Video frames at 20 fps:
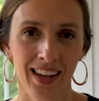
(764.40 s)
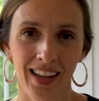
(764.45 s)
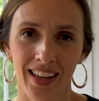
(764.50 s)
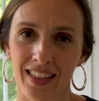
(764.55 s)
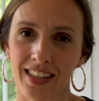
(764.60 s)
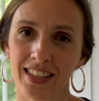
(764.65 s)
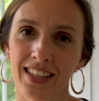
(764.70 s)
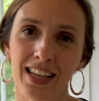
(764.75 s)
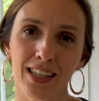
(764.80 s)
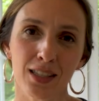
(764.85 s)

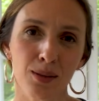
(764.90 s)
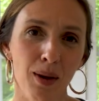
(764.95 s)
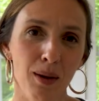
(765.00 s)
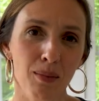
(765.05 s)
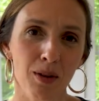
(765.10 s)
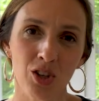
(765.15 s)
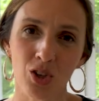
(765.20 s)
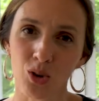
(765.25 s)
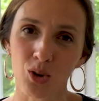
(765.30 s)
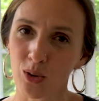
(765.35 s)
The days may
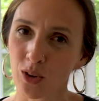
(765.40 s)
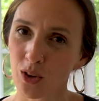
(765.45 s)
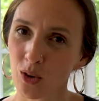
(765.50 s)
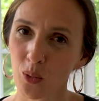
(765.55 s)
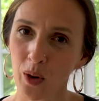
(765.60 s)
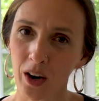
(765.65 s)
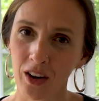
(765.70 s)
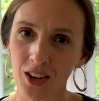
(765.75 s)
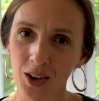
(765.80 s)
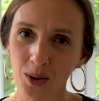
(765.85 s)
be shorter
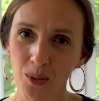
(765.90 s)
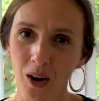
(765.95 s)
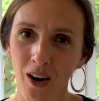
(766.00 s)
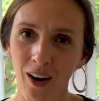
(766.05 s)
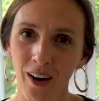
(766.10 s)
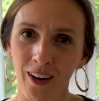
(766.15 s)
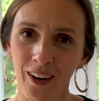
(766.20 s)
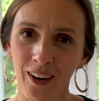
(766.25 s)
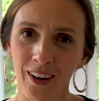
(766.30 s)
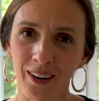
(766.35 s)
where you
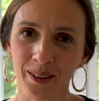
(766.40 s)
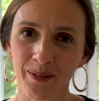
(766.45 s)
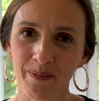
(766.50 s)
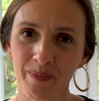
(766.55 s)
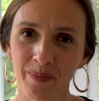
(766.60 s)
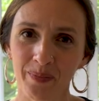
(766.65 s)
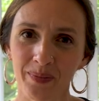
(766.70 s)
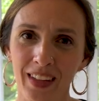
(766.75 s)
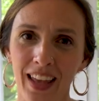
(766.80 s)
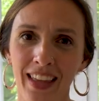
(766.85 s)
are,
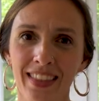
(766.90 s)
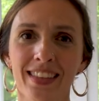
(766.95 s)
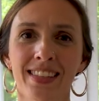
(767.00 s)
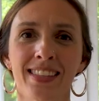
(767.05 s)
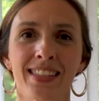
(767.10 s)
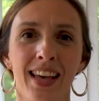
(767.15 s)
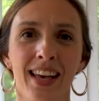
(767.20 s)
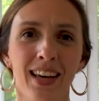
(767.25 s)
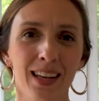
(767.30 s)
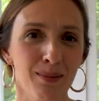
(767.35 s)
and the
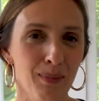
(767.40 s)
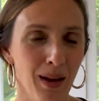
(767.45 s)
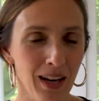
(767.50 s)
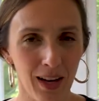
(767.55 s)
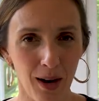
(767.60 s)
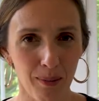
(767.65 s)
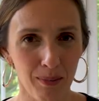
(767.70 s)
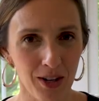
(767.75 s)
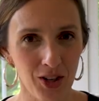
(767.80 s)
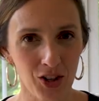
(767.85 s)
sun may
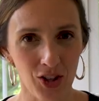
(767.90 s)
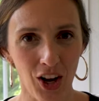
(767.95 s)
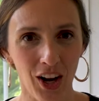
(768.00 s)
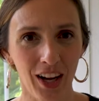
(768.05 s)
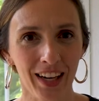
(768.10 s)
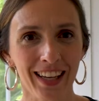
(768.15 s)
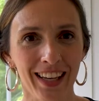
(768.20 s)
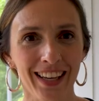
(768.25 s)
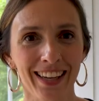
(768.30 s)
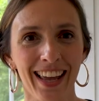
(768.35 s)
not be
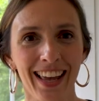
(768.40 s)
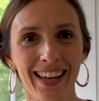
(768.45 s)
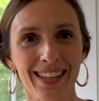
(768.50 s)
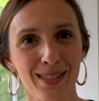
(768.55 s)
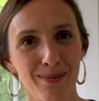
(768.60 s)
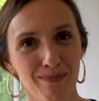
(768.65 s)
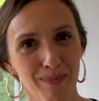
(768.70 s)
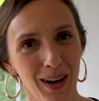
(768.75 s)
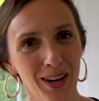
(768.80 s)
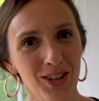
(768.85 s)
shining
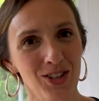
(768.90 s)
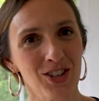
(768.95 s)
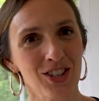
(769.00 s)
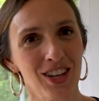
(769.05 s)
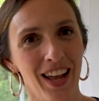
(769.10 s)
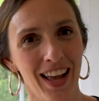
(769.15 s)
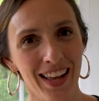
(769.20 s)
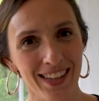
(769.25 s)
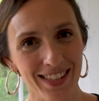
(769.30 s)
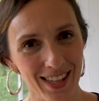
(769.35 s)
as much
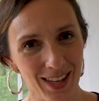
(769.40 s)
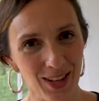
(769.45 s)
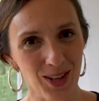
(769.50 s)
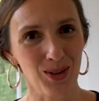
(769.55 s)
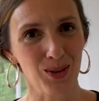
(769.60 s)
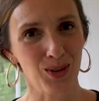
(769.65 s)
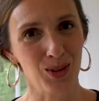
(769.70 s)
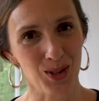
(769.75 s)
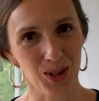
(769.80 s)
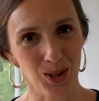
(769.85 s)
as it
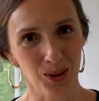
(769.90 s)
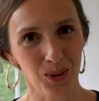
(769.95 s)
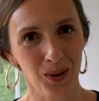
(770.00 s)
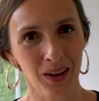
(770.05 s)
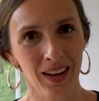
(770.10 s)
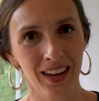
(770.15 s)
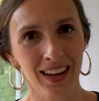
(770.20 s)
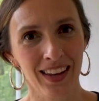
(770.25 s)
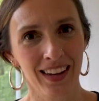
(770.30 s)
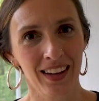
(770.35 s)
used to,
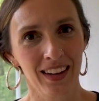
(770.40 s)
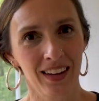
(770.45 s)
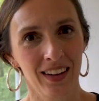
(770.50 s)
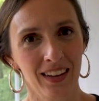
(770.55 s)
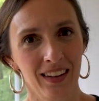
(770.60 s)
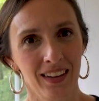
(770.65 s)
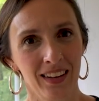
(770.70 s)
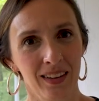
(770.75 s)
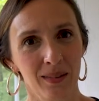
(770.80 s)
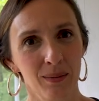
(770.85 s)

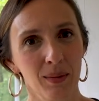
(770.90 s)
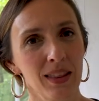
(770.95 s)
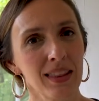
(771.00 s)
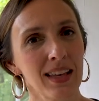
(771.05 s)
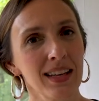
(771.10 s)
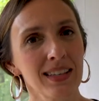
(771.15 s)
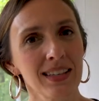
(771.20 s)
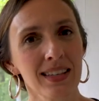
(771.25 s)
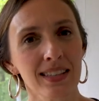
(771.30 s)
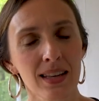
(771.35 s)
but
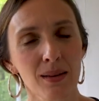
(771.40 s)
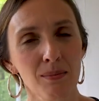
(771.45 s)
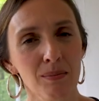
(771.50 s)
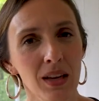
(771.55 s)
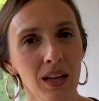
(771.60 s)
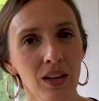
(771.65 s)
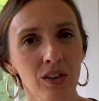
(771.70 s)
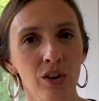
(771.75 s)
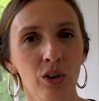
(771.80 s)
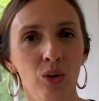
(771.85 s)
that doesn't
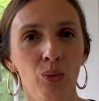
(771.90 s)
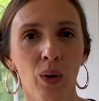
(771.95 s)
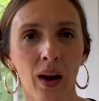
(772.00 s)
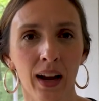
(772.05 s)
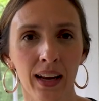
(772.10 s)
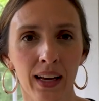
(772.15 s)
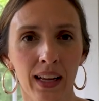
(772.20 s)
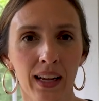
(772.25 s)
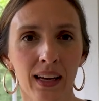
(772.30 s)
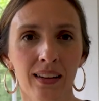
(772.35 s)
mean your
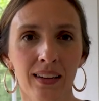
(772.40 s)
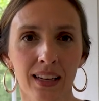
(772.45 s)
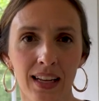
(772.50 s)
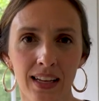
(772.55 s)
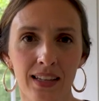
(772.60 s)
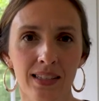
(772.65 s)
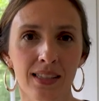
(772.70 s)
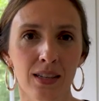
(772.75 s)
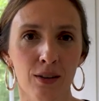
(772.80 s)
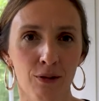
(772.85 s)
writing
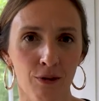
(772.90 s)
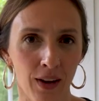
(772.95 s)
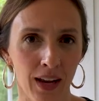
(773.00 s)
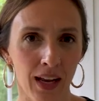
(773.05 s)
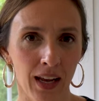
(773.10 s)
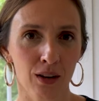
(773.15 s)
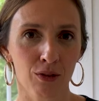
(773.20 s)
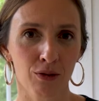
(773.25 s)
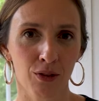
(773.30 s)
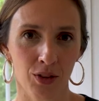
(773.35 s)
needs to
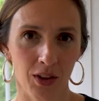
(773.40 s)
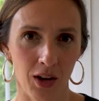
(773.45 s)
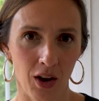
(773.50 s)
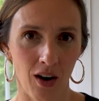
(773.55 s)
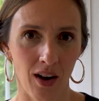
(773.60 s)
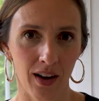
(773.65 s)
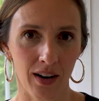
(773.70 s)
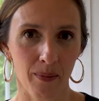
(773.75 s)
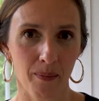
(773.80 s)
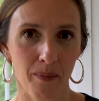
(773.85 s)
fade for the
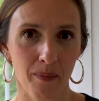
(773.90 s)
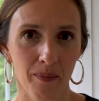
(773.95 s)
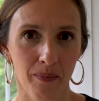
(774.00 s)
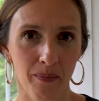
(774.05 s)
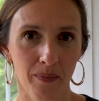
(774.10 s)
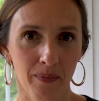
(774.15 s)
autumn.